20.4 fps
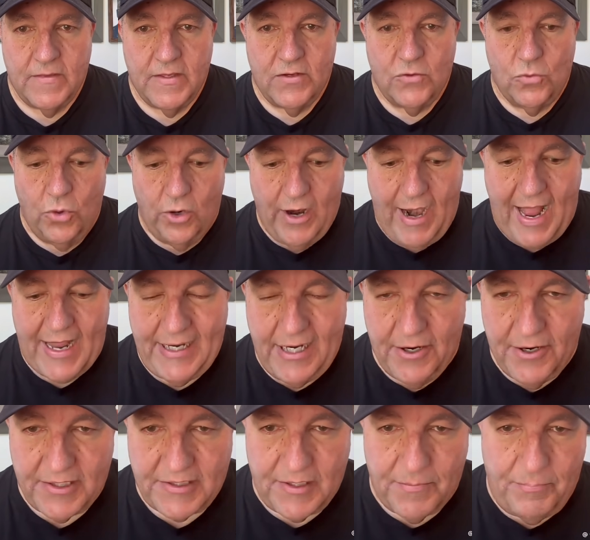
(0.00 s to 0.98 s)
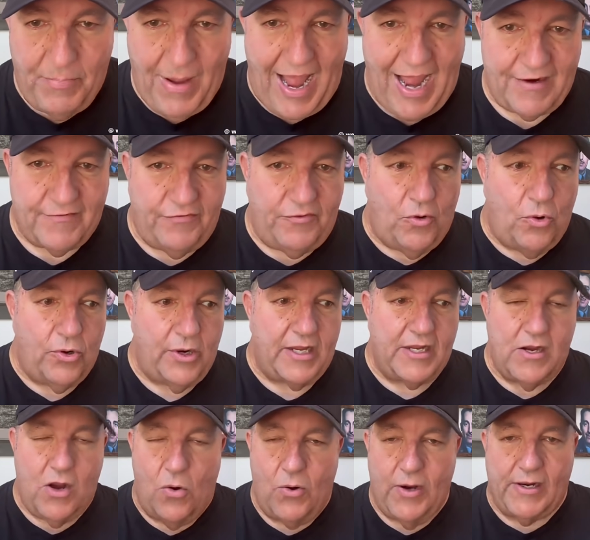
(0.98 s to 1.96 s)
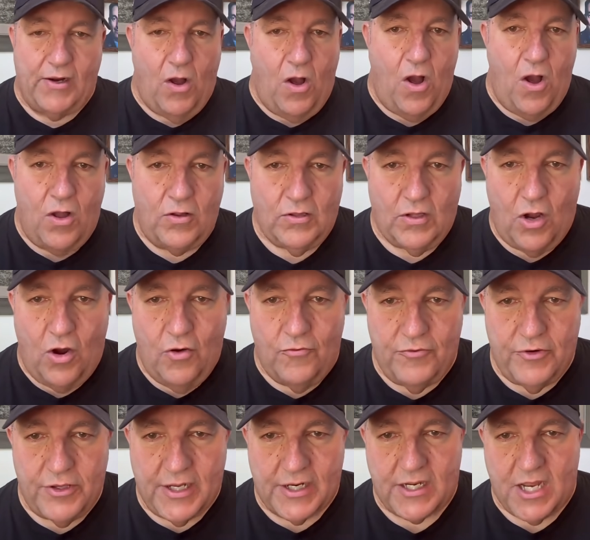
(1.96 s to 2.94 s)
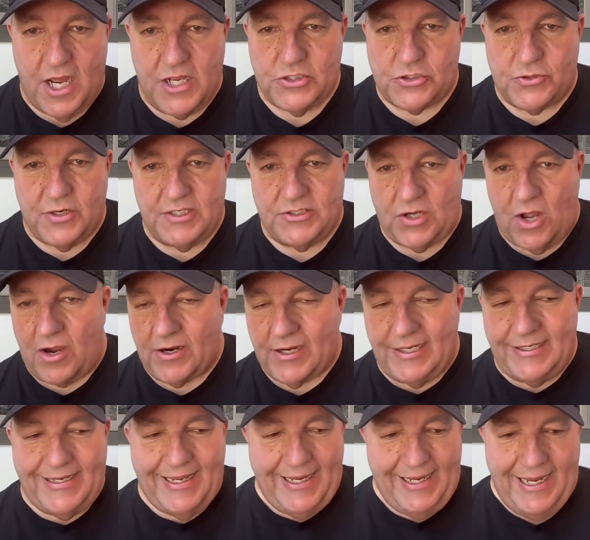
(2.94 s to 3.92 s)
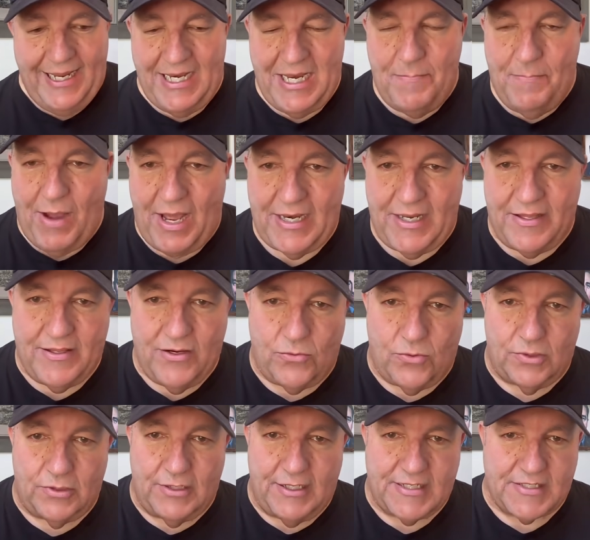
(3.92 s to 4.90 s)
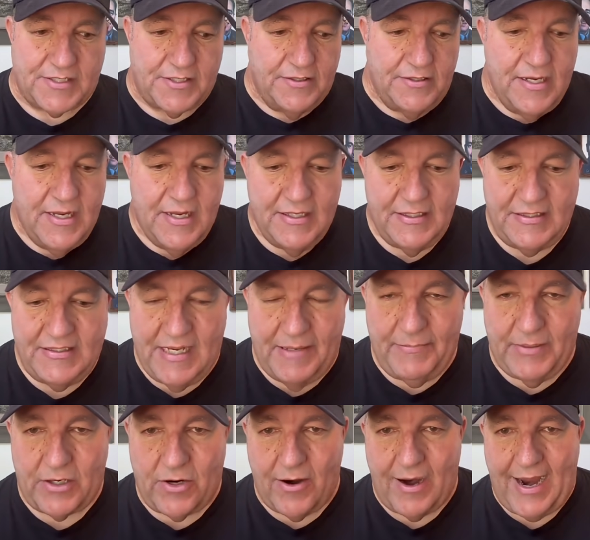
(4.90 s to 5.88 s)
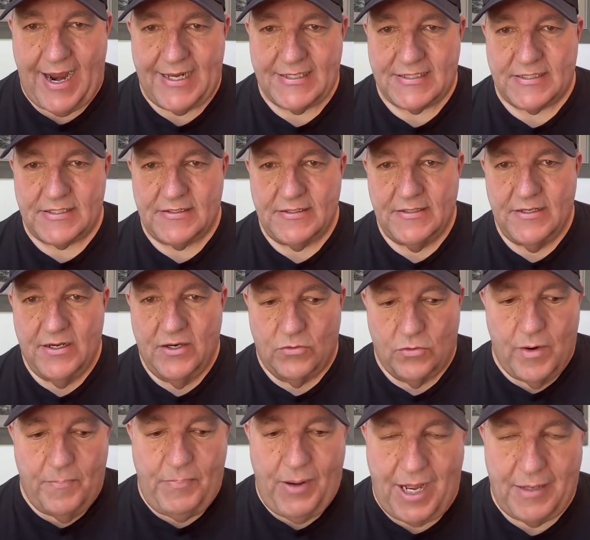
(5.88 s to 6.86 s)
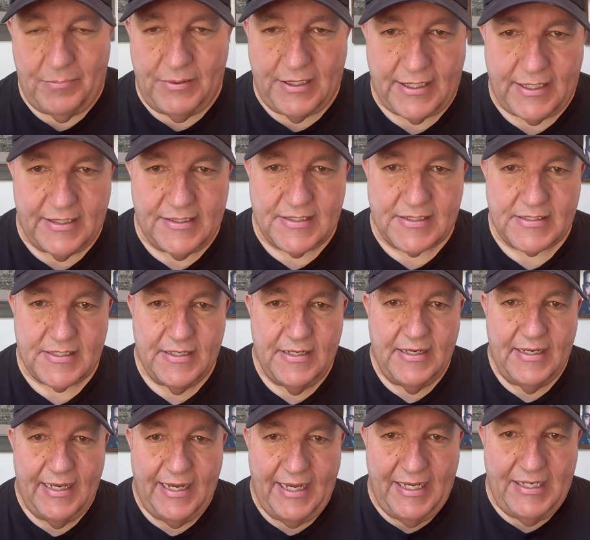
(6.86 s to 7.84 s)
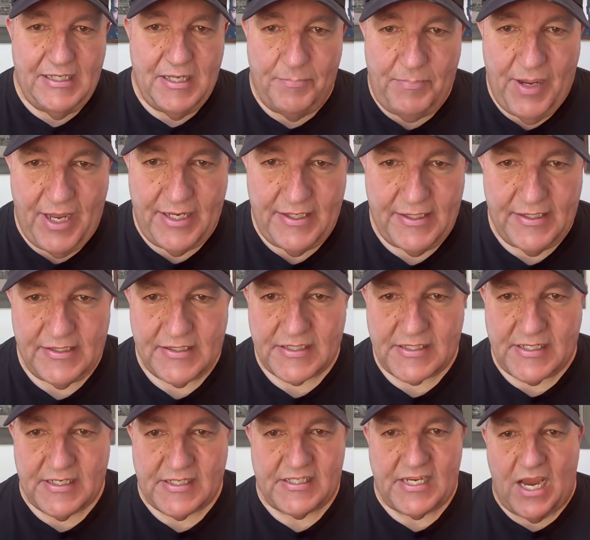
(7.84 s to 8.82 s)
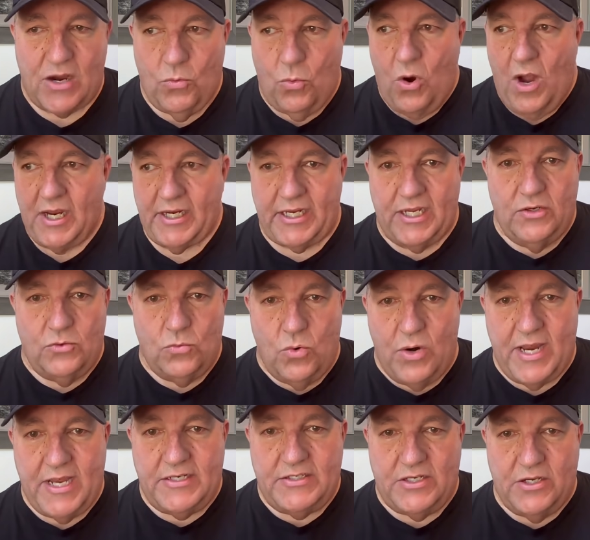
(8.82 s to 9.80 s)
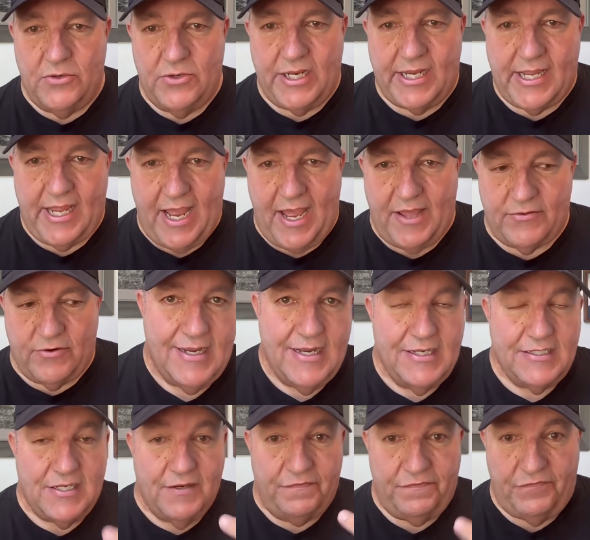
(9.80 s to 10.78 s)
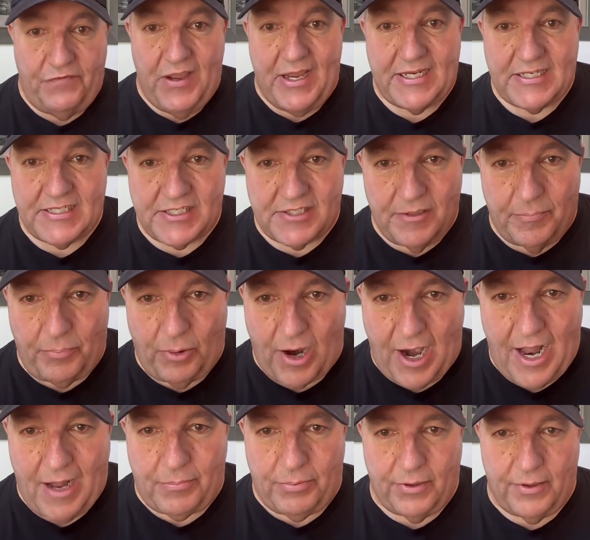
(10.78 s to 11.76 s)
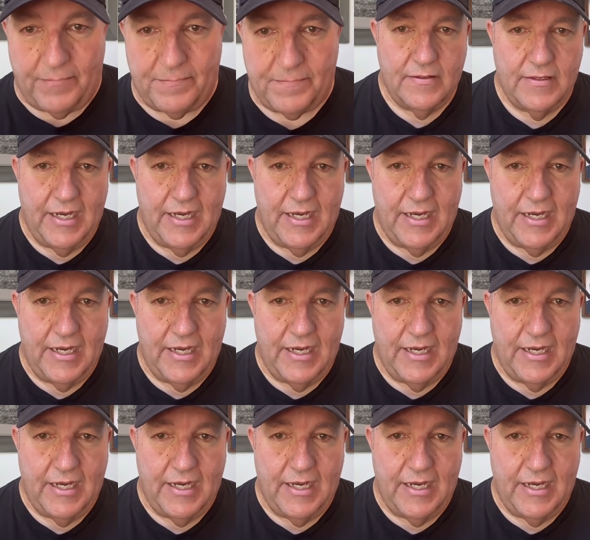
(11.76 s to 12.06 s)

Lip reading: We're out here at the Back 40 going all over the country talking to anybody that will listen, Democrats, Republicans, independents, to say what can we do together to fix the problem.